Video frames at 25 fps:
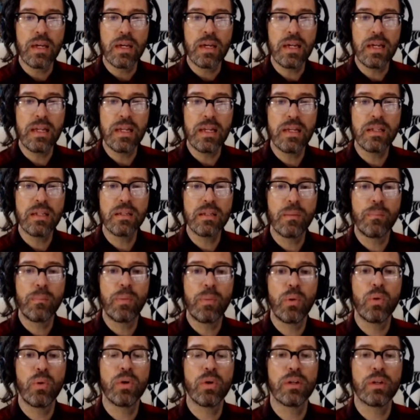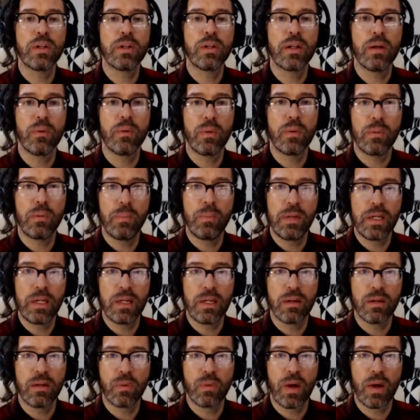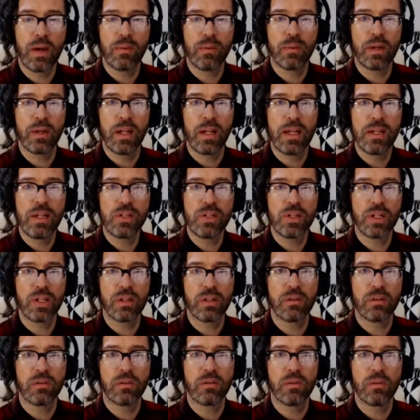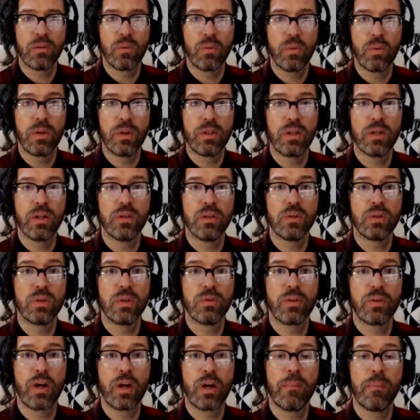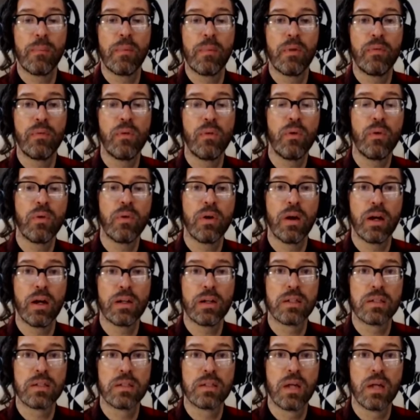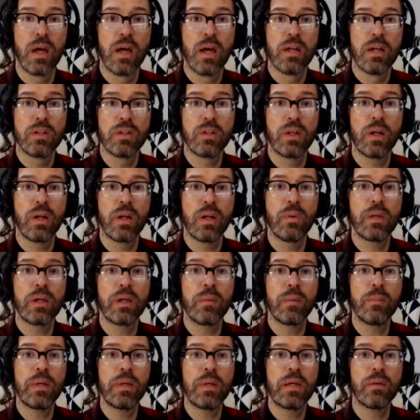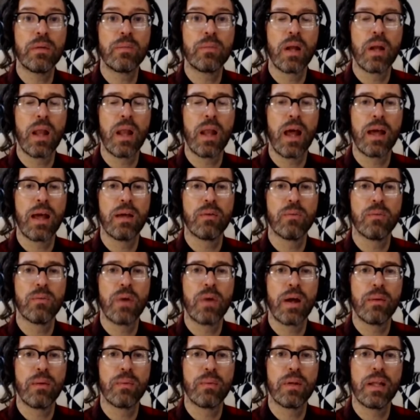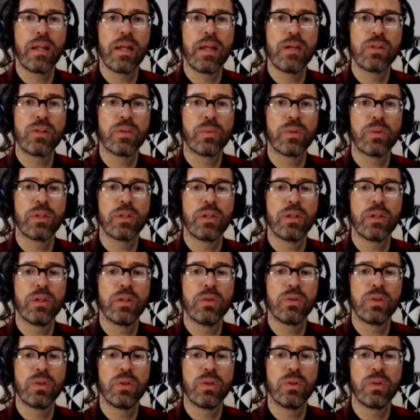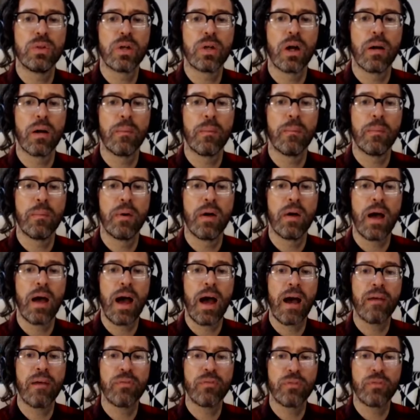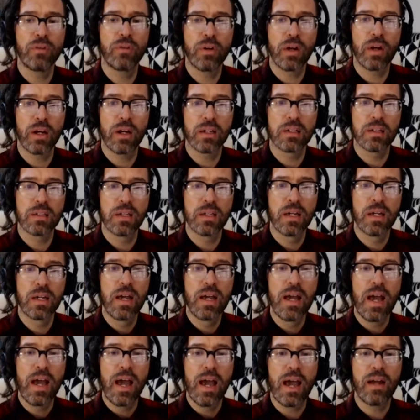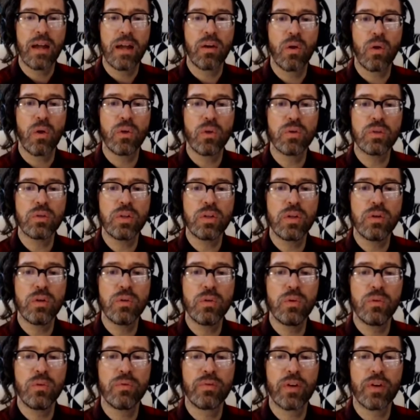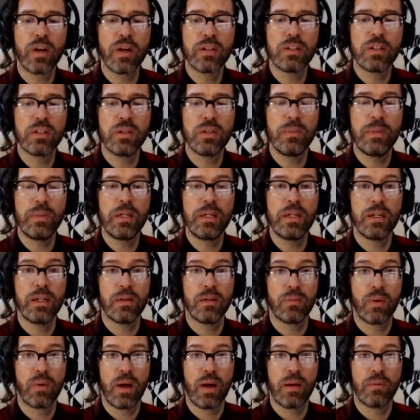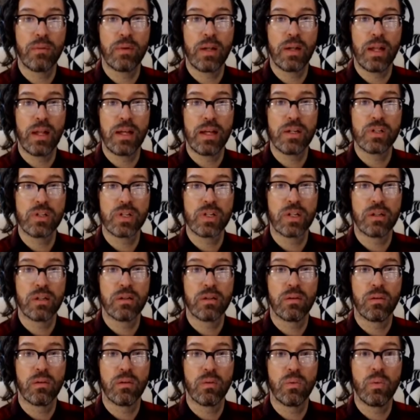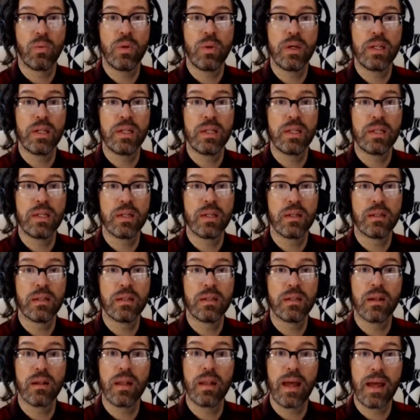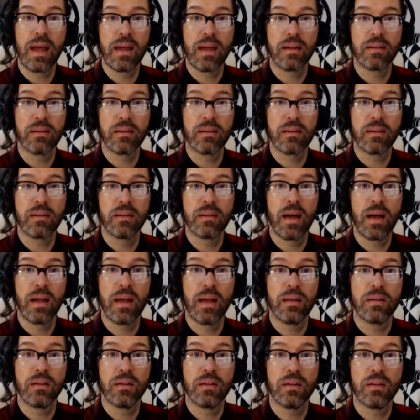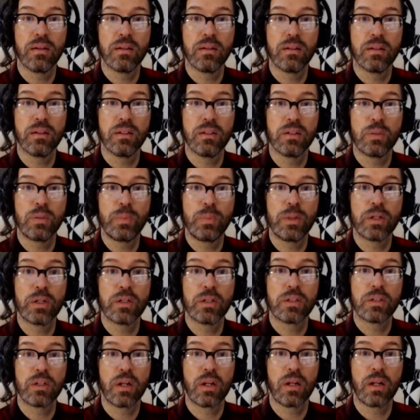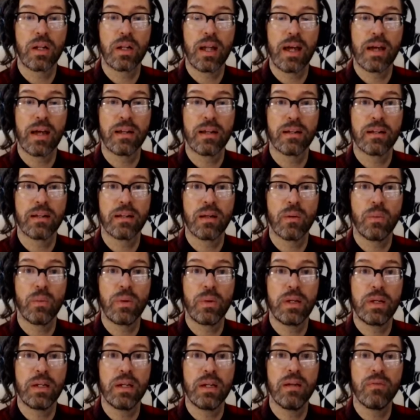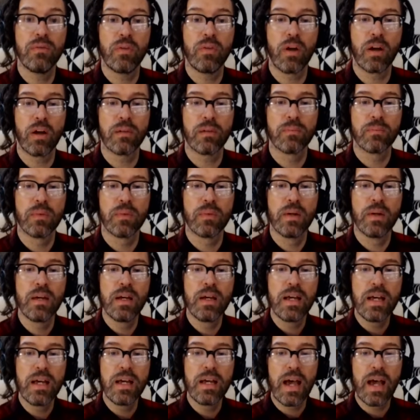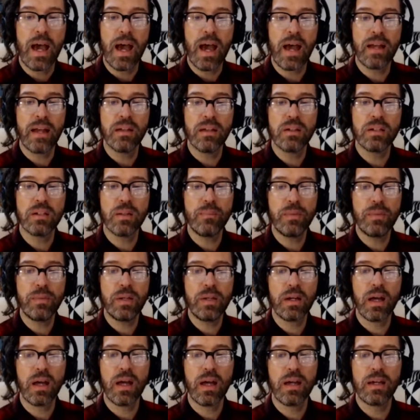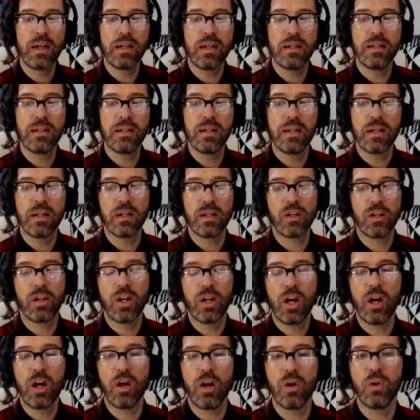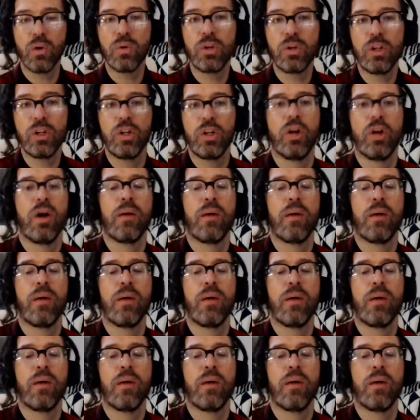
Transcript: it is important that we be in right relation with those who've come before us so that we can be in right relation with those who come after us, and also for us to be in right relation with the land and the spirits of the land that we live on. And something I didn't know, I